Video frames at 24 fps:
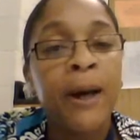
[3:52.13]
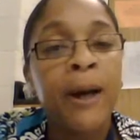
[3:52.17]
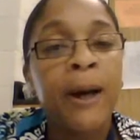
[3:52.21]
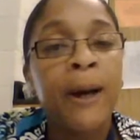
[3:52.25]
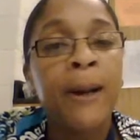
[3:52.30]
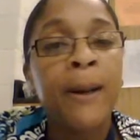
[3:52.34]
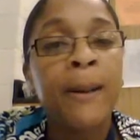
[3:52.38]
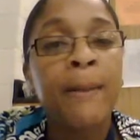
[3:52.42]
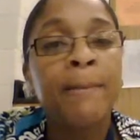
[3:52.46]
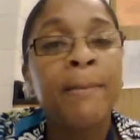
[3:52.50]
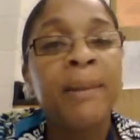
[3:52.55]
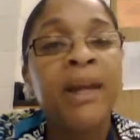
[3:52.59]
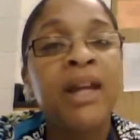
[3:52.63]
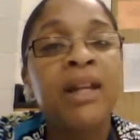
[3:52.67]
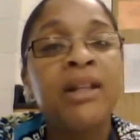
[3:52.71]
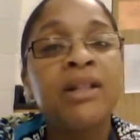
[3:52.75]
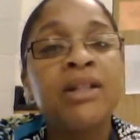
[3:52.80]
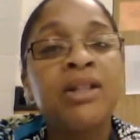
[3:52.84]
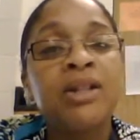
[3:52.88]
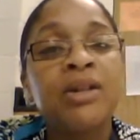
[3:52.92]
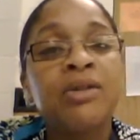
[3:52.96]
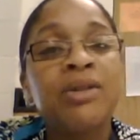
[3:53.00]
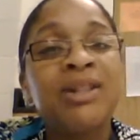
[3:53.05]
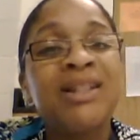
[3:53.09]
And
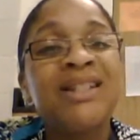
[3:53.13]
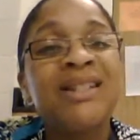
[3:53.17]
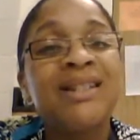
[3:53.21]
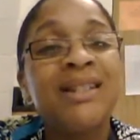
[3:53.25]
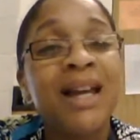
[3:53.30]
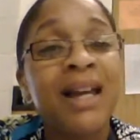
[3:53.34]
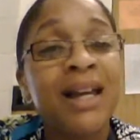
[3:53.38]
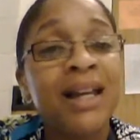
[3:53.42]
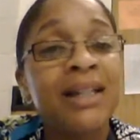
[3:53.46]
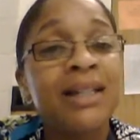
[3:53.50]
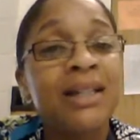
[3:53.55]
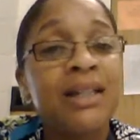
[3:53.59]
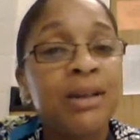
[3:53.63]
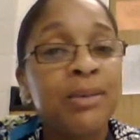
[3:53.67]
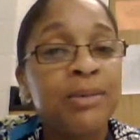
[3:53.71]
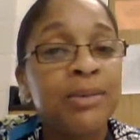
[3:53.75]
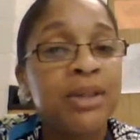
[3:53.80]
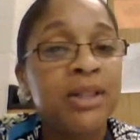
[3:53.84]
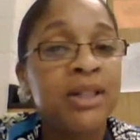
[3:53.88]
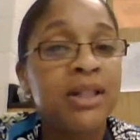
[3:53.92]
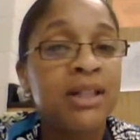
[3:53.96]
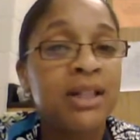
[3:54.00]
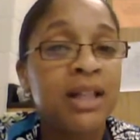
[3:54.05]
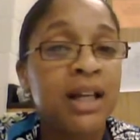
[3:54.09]
so the second step
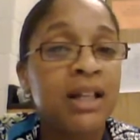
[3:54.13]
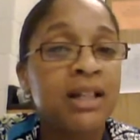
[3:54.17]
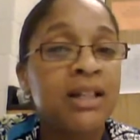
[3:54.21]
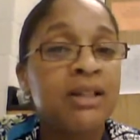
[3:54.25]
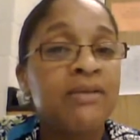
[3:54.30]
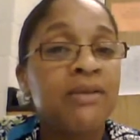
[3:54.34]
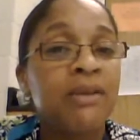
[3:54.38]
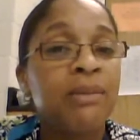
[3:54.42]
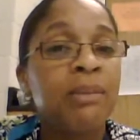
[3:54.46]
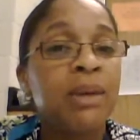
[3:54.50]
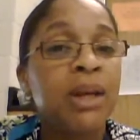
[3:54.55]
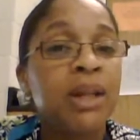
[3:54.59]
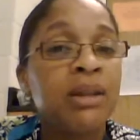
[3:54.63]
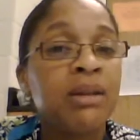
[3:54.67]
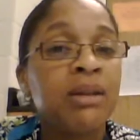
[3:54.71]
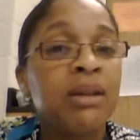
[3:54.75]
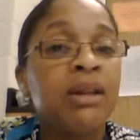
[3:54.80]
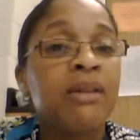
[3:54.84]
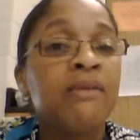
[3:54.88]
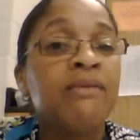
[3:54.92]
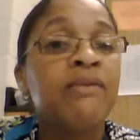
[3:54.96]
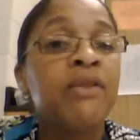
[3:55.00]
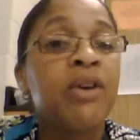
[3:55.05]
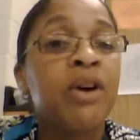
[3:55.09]
to the scientific method
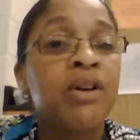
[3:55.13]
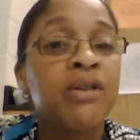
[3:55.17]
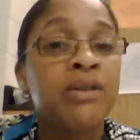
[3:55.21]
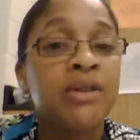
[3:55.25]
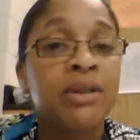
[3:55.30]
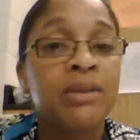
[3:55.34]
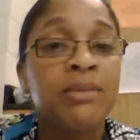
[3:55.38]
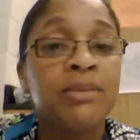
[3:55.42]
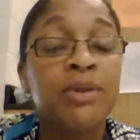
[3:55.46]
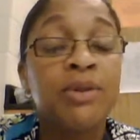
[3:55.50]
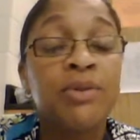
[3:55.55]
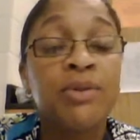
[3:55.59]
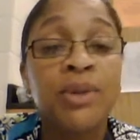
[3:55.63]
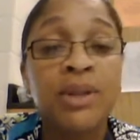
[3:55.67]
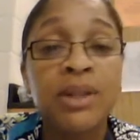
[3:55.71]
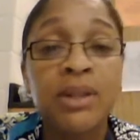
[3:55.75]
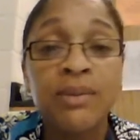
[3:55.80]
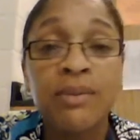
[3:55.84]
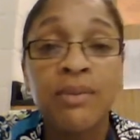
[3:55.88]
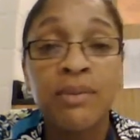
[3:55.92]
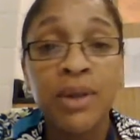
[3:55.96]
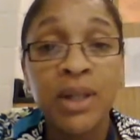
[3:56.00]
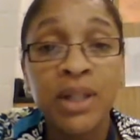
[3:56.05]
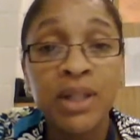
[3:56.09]
involves them doing
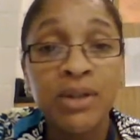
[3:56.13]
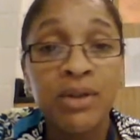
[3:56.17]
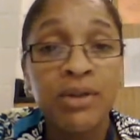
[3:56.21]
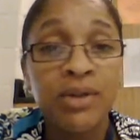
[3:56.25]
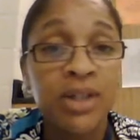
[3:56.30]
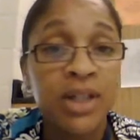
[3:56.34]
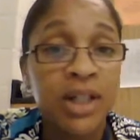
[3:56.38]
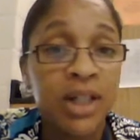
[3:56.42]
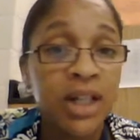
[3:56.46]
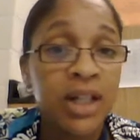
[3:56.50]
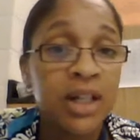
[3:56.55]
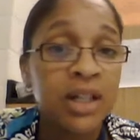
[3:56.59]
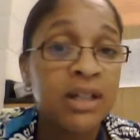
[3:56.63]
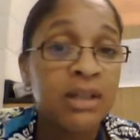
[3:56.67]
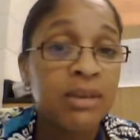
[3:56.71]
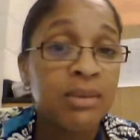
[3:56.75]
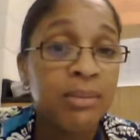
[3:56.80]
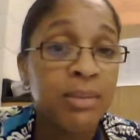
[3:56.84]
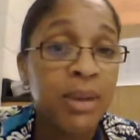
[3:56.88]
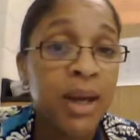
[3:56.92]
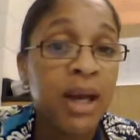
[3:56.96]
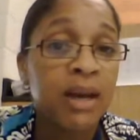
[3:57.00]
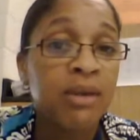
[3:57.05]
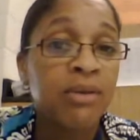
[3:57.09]
some research and getting some
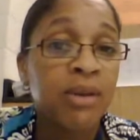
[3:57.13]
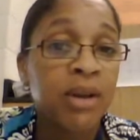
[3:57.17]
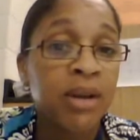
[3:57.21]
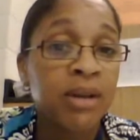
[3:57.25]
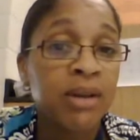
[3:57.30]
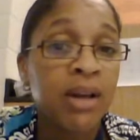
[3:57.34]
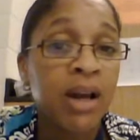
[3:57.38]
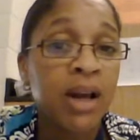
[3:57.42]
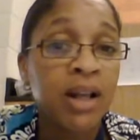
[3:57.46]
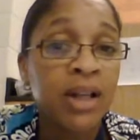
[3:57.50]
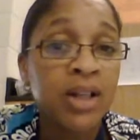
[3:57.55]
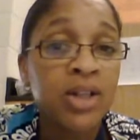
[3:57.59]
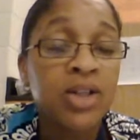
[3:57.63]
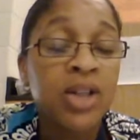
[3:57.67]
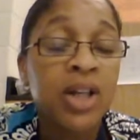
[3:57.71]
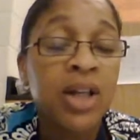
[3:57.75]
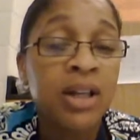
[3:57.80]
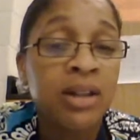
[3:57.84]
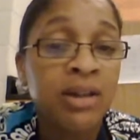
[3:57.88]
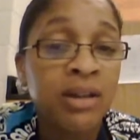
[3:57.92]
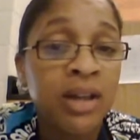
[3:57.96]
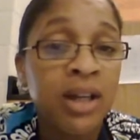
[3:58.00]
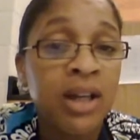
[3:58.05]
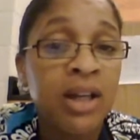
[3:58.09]
background knowledge,
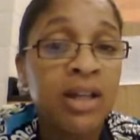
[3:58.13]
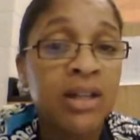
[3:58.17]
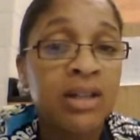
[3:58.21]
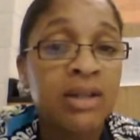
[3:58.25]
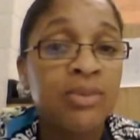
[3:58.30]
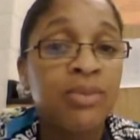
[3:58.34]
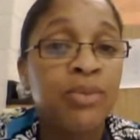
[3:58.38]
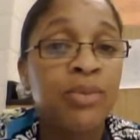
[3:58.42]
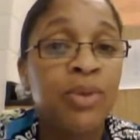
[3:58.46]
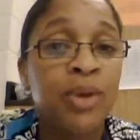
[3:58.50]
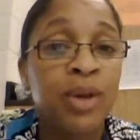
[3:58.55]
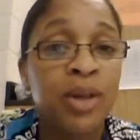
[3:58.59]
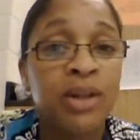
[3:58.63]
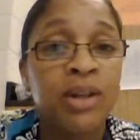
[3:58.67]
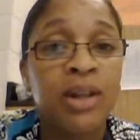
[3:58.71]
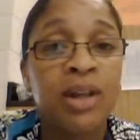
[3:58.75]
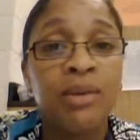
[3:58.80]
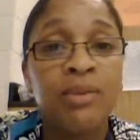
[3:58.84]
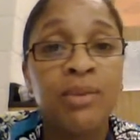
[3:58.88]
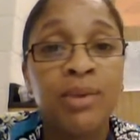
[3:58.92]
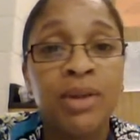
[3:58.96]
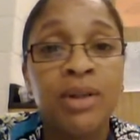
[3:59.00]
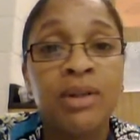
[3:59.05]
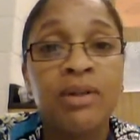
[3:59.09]
and that's where they
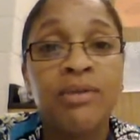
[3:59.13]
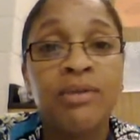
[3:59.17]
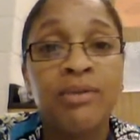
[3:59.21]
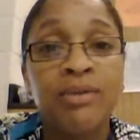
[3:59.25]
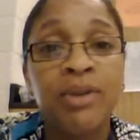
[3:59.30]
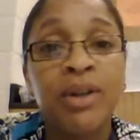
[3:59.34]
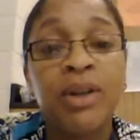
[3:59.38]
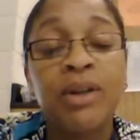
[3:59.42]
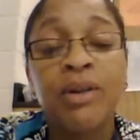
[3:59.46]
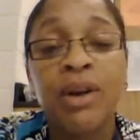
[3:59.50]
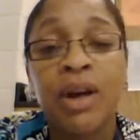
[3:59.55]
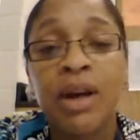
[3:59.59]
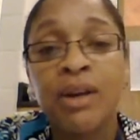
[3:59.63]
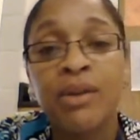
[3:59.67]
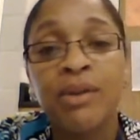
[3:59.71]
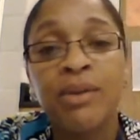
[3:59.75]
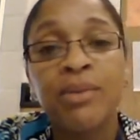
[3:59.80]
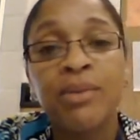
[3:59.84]
would figure out